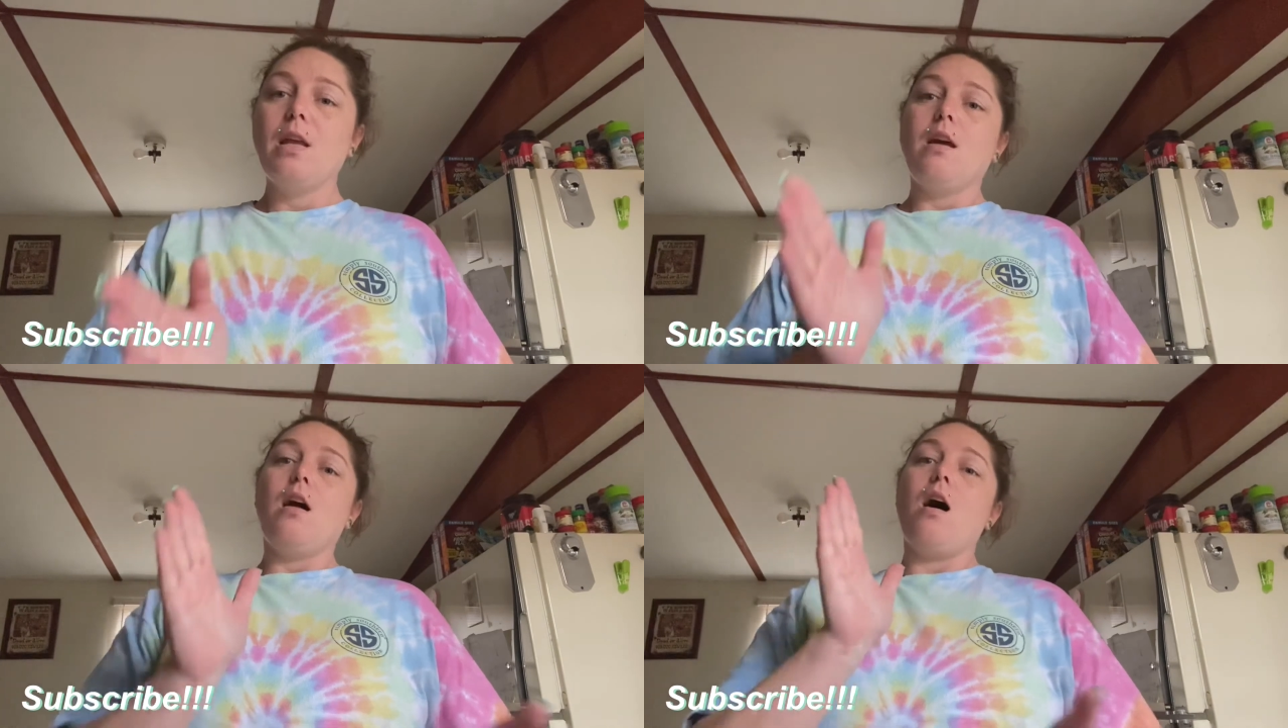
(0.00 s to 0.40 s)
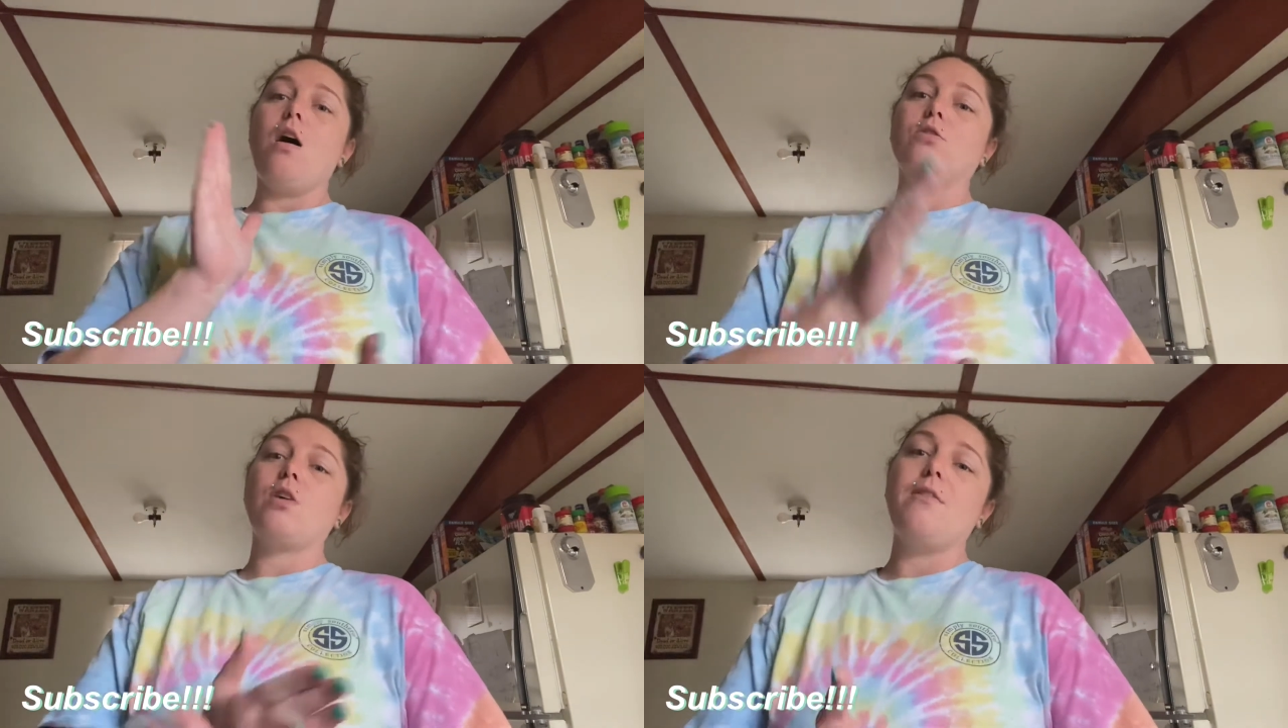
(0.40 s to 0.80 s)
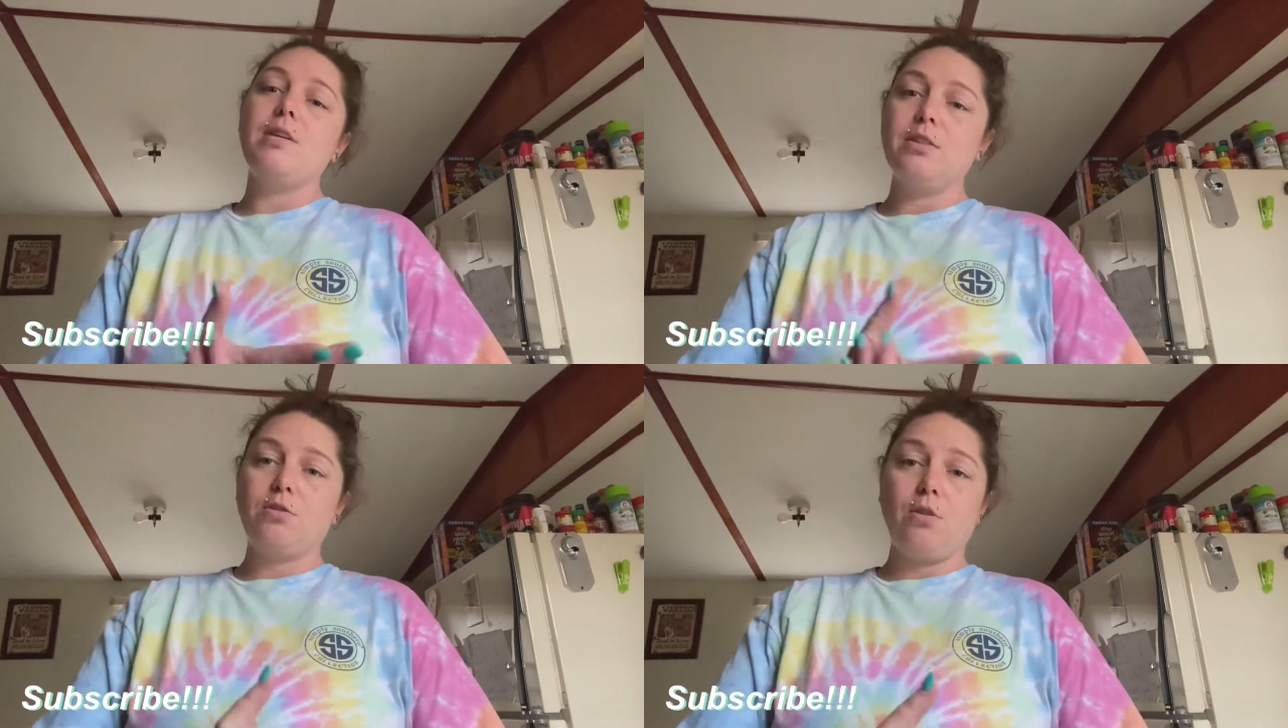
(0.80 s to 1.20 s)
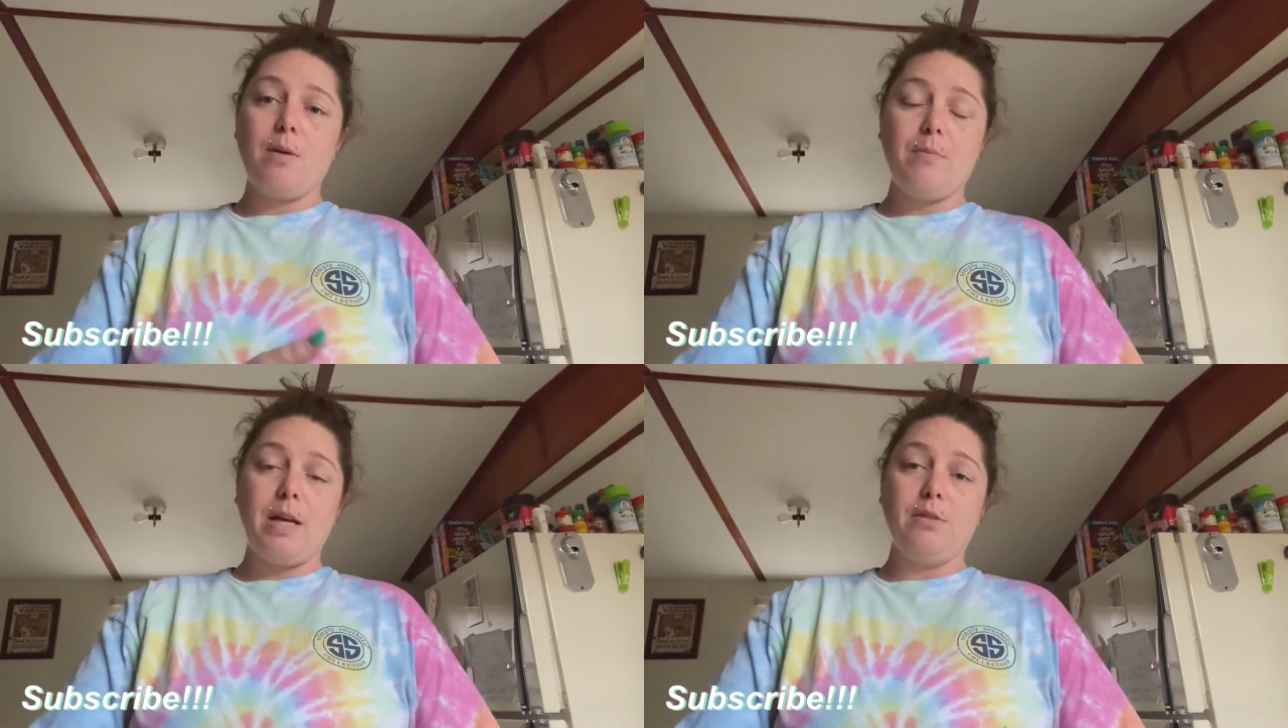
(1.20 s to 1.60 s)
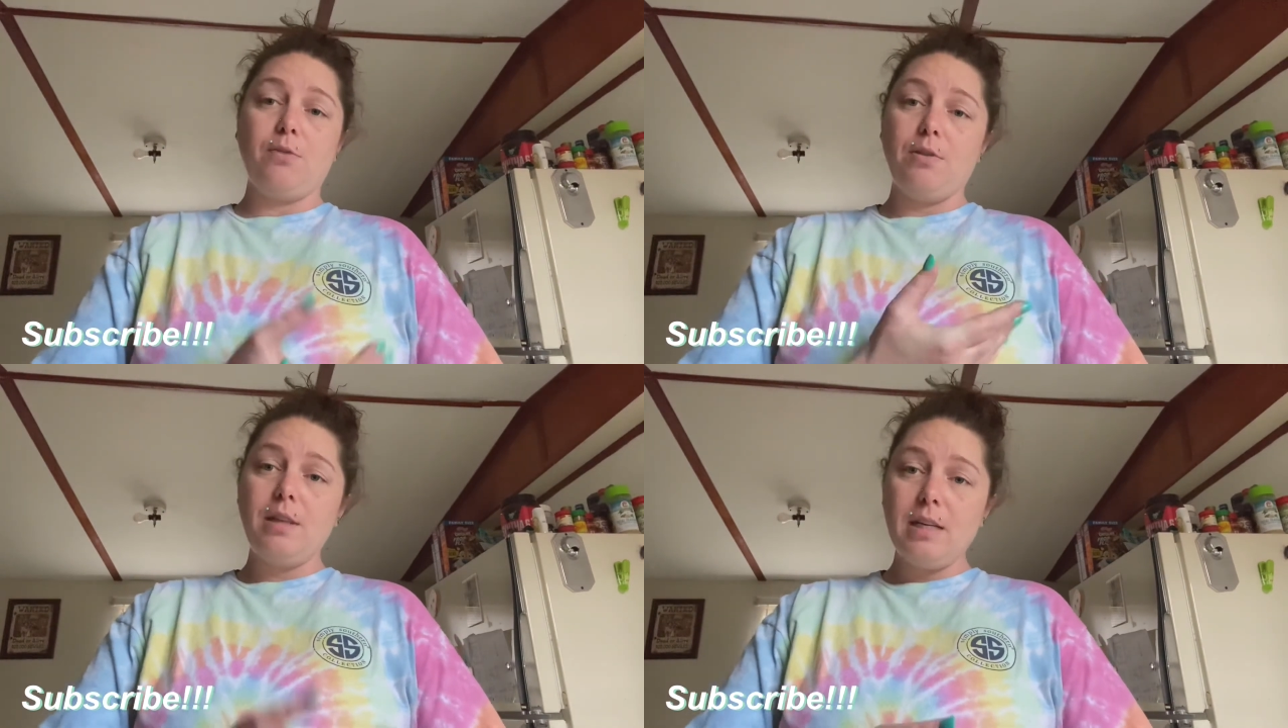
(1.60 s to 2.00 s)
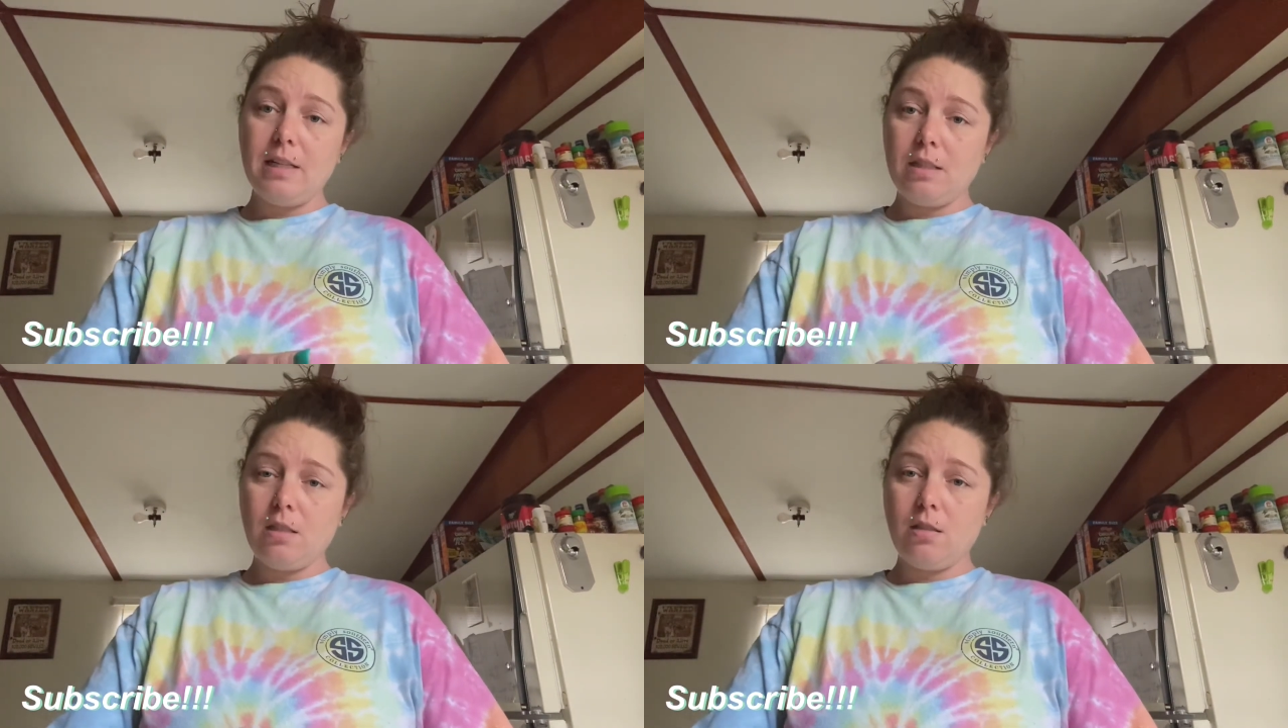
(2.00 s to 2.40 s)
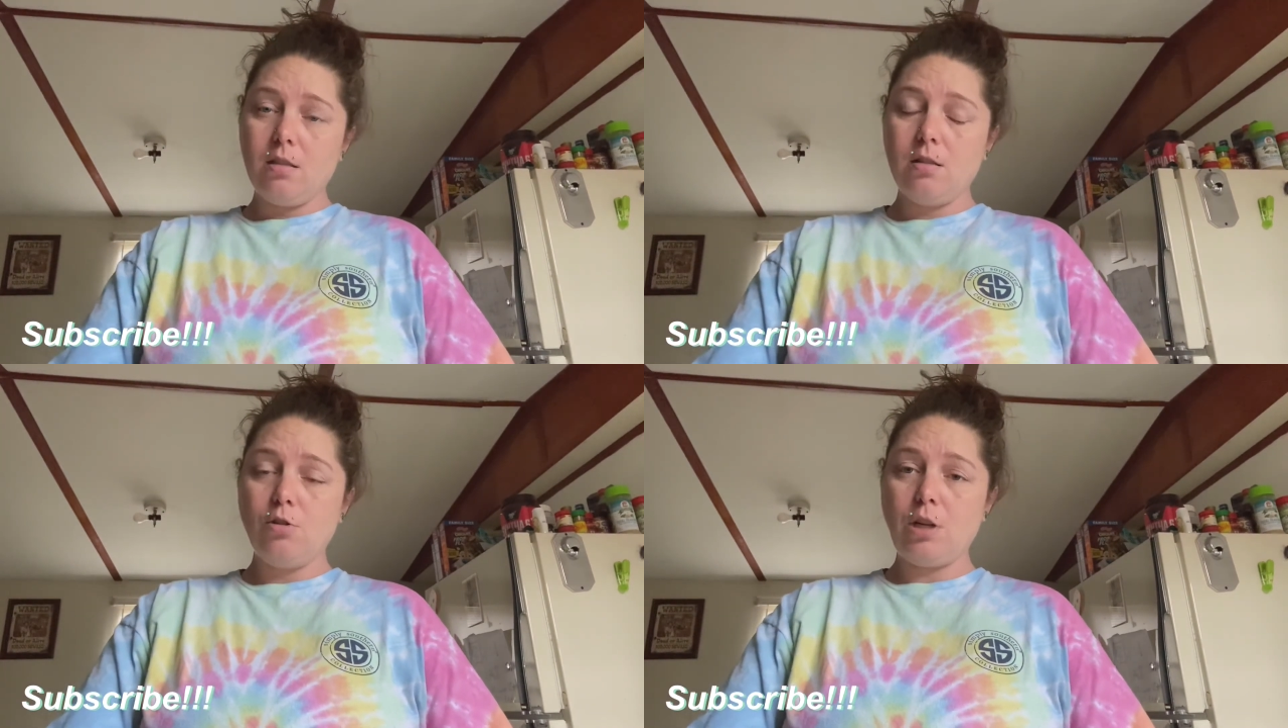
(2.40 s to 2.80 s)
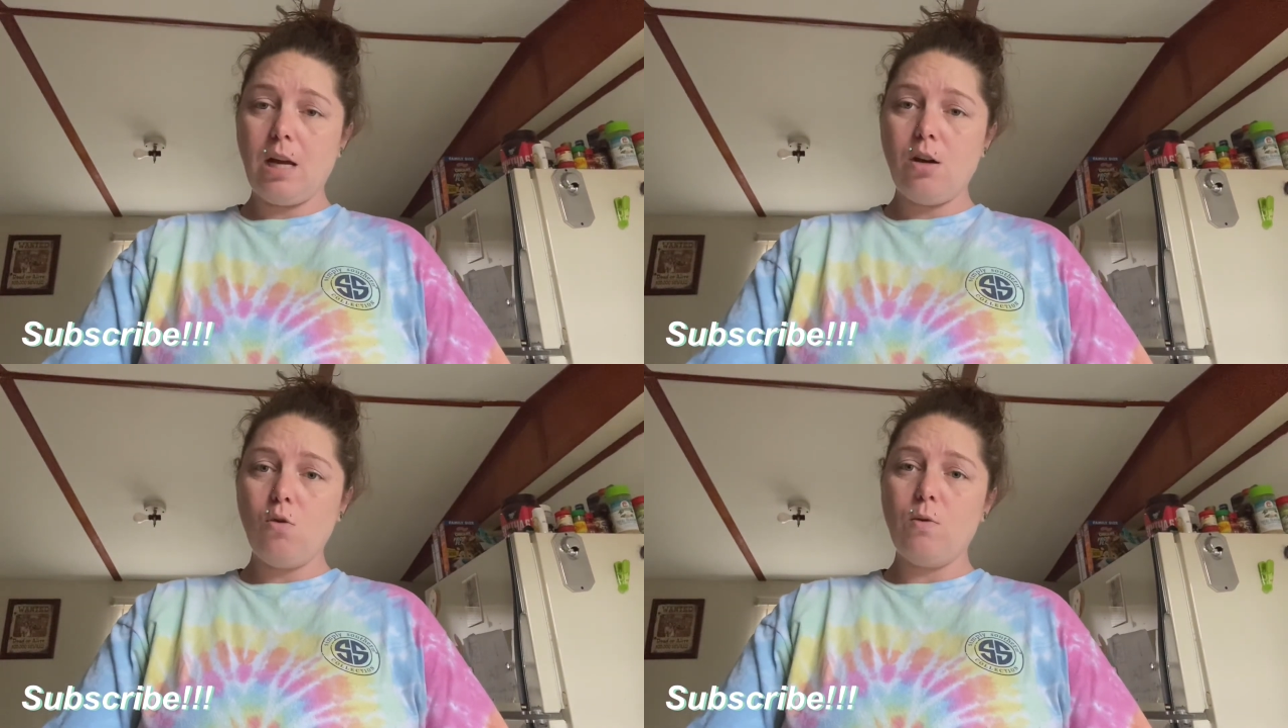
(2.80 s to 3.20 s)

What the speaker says: I also have an Instagram page for this channel,